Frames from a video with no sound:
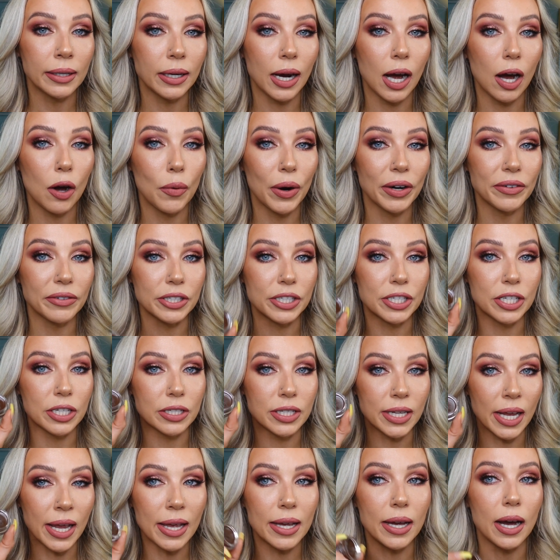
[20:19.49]
However,
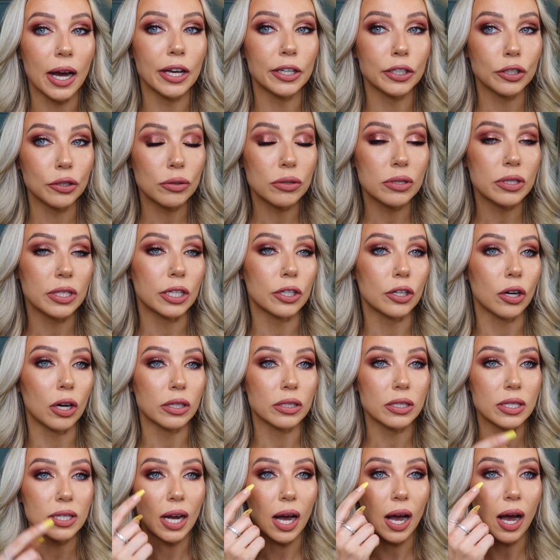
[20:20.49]
today I used it
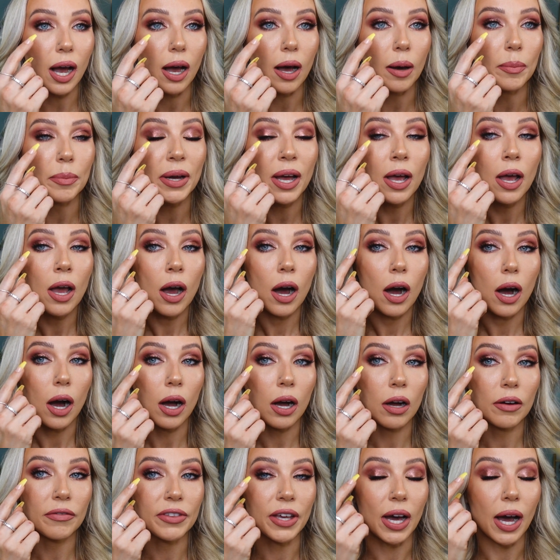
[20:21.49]
on top
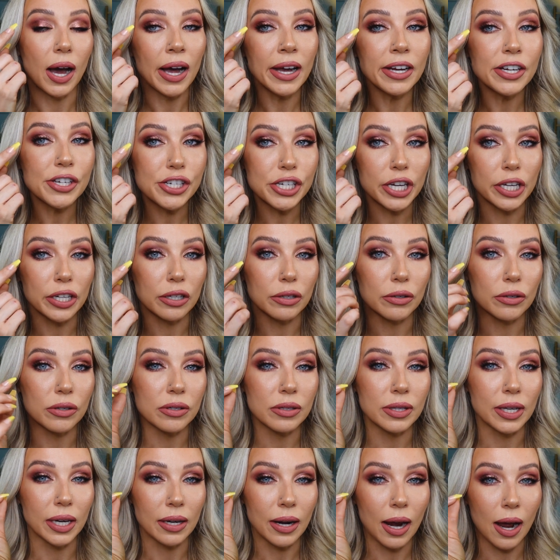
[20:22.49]
of the
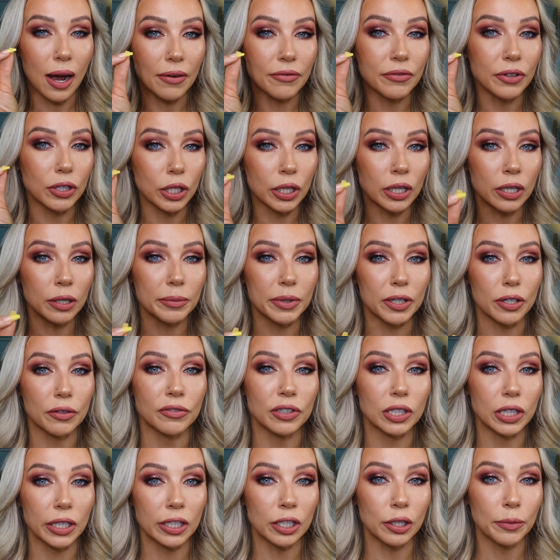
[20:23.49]
eyeshadow that have a little bit
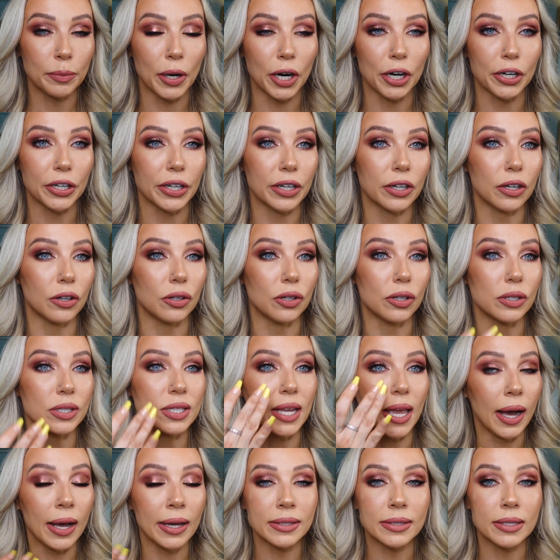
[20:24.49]
of glitter particles.
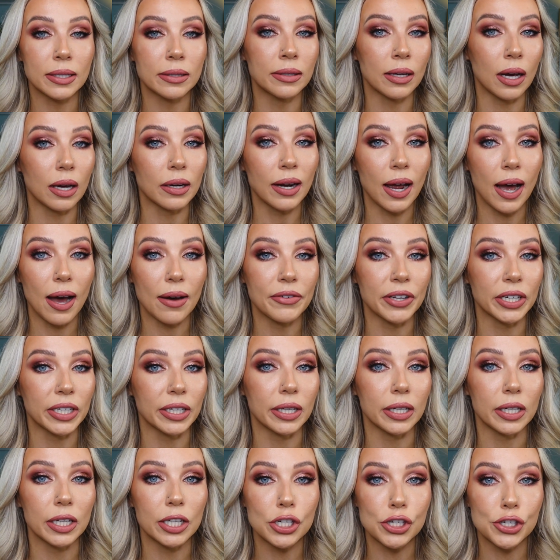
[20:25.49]
I did not have
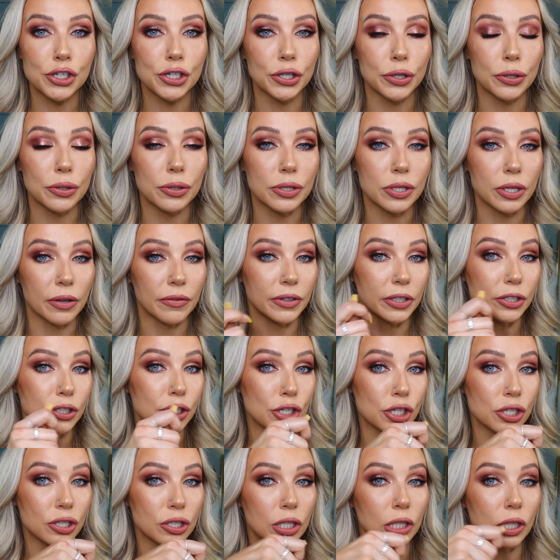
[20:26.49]
any issues of it
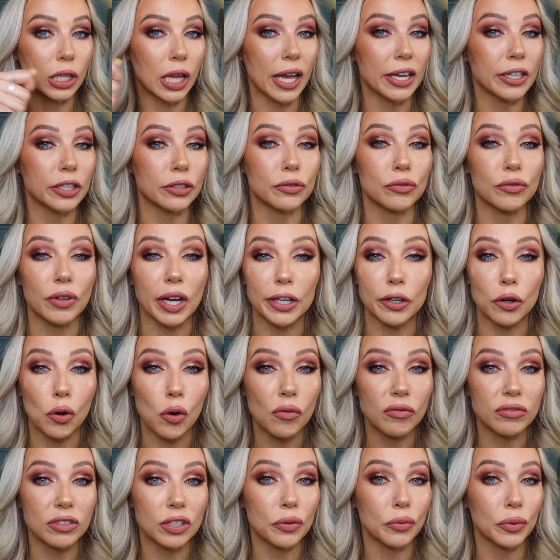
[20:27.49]
just gliding right
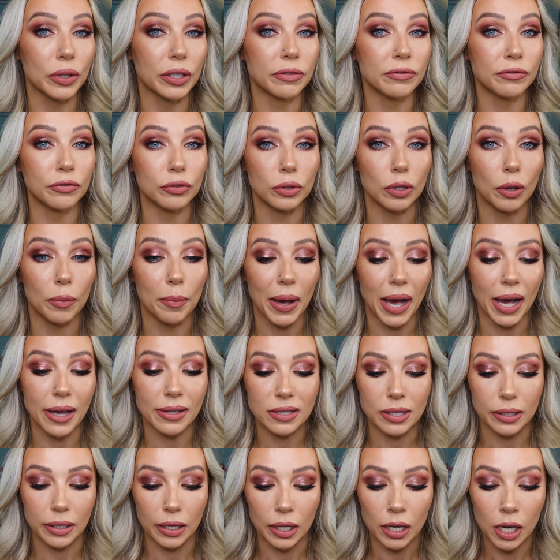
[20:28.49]
over with full
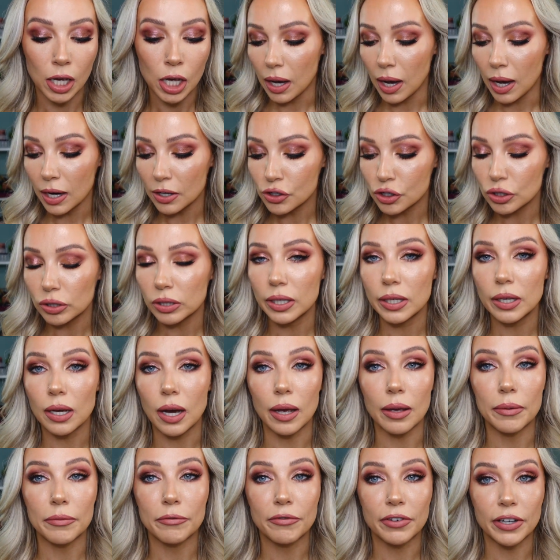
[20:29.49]
opacity. Actually,
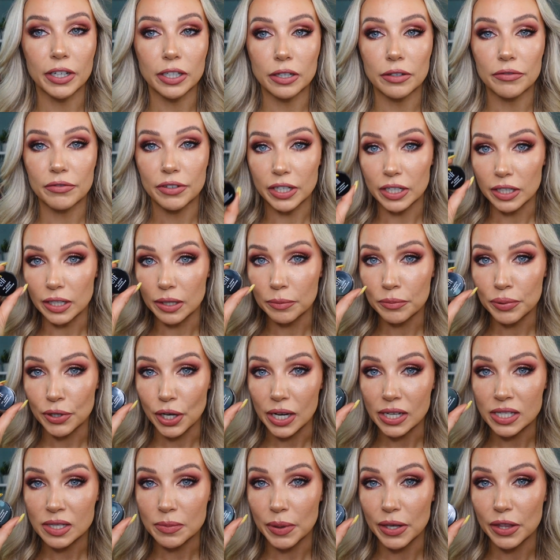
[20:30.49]
I am very, very
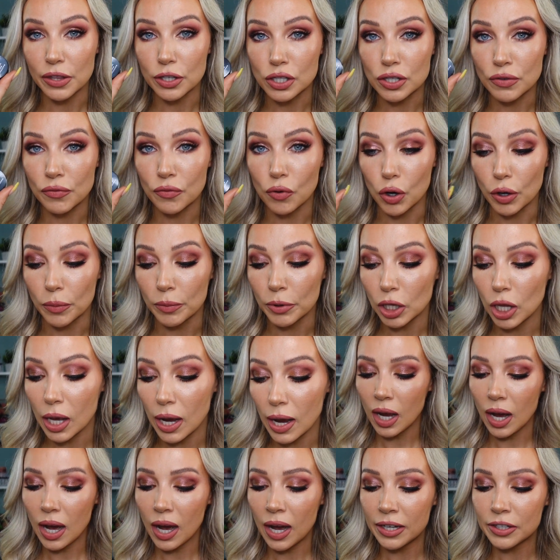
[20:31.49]
impressed by this
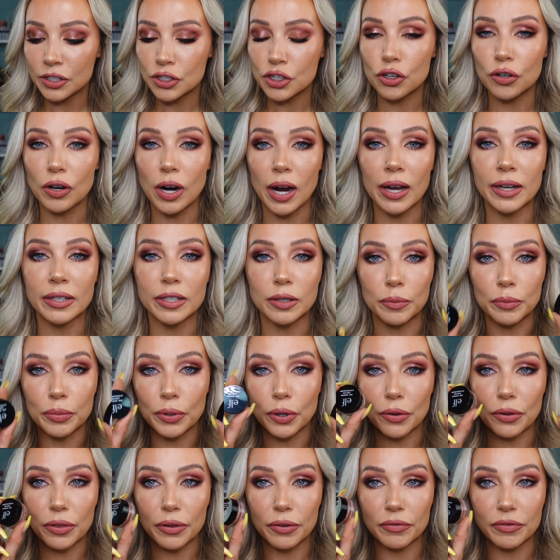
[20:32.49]
formula. I tried
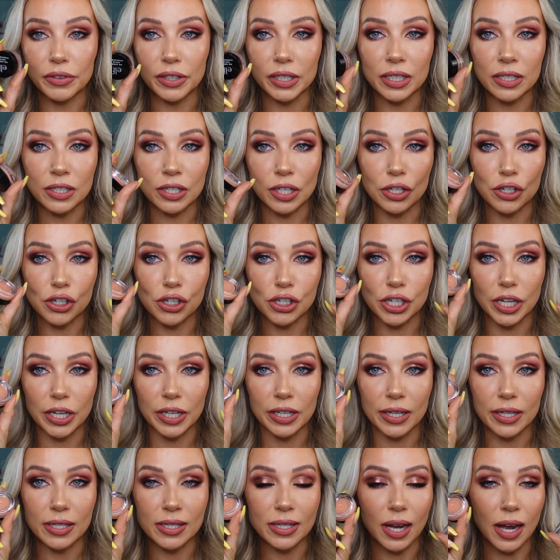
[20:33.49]
both of these
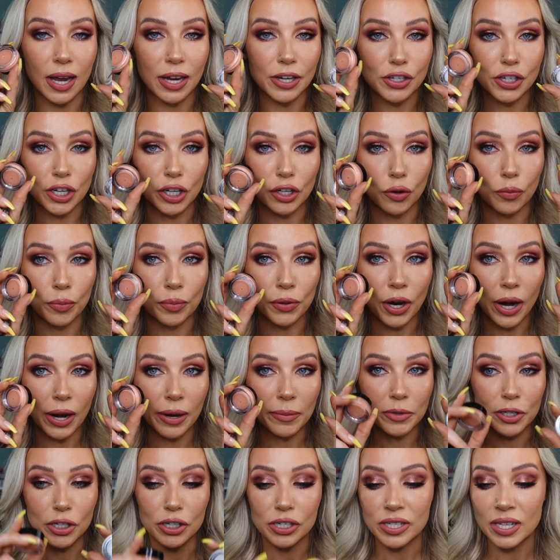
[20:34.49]
shades as eyeshadow
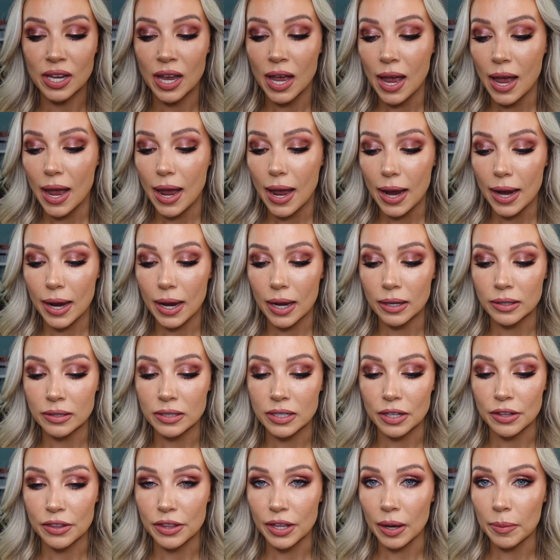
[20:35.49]
primers, and
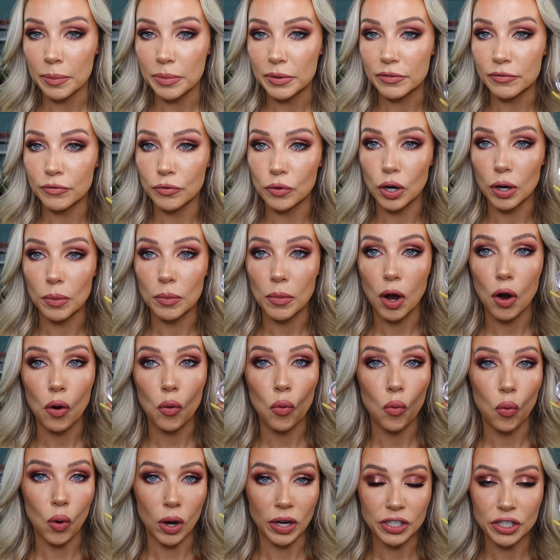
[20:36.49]
they perform
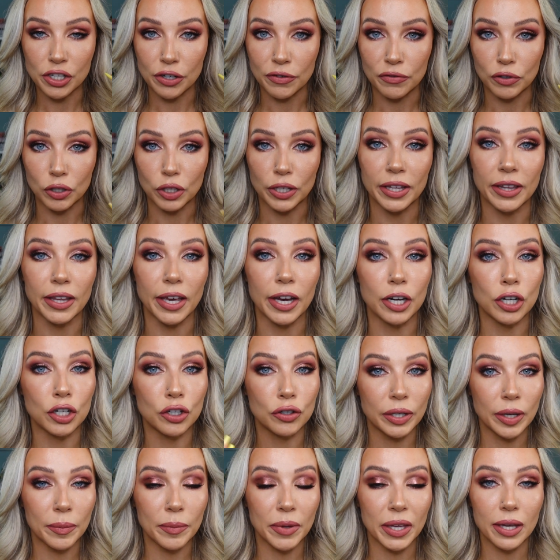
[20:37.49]
wonderfully. They're
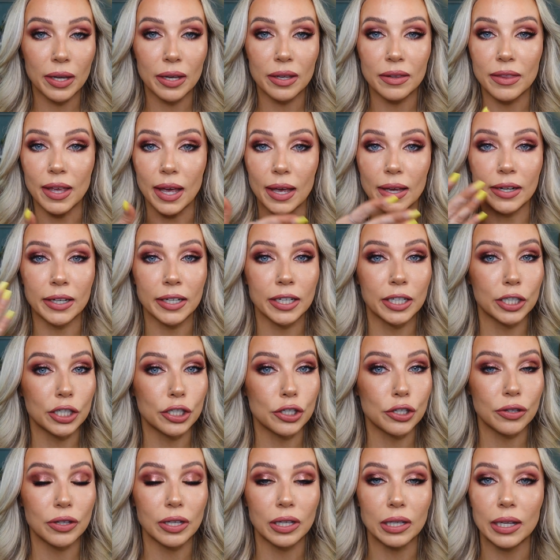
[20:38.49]
creamy, they adhere
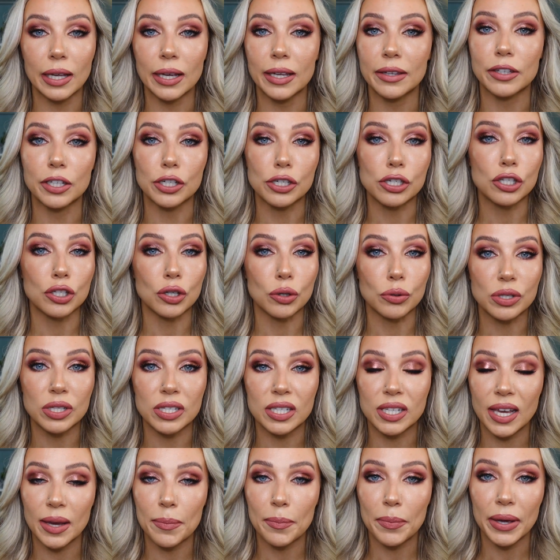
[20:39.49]
to the lid, there's no
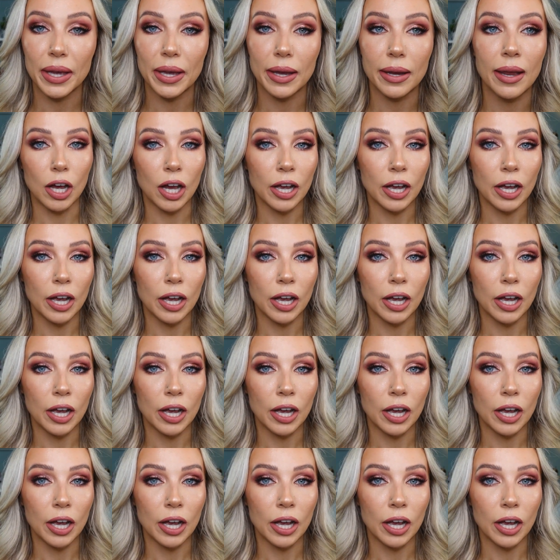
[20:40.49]
skipping.